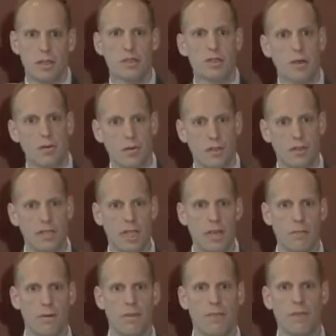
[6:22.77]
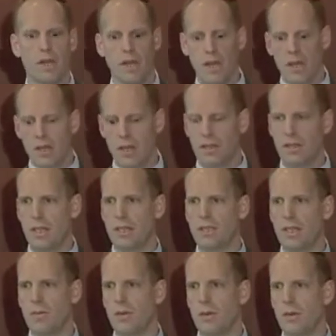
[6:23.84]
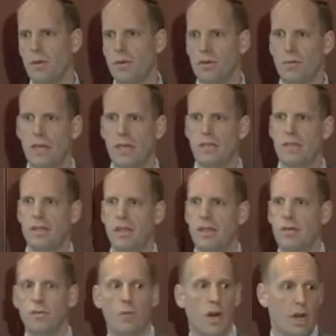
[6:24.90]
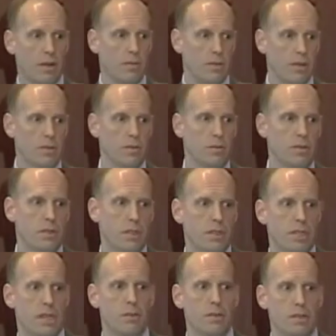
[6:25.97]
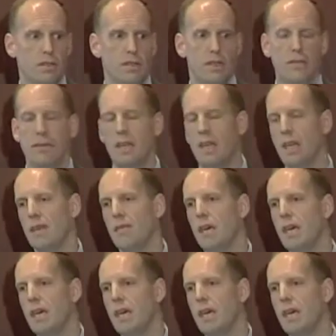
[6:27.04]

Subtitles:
So for example, let's take someone who is based in Rockville, was the example that Stephen gave.